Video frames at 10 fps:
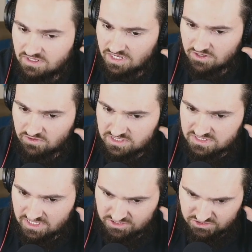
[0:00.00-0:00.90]
and
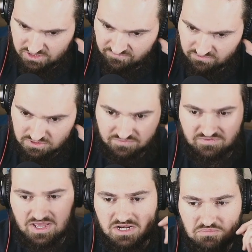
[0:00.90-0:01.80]
criticized Trump for
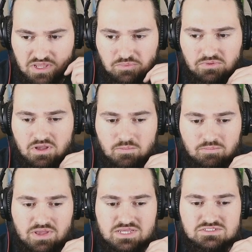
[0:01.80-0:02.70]
dividing people up
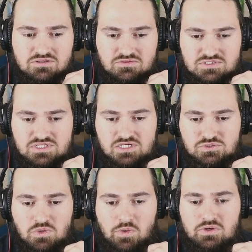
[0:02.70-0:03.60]
based on their
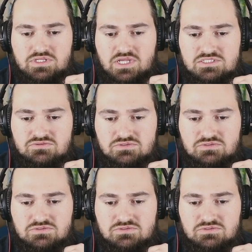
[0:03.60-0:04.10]
sexual orientation,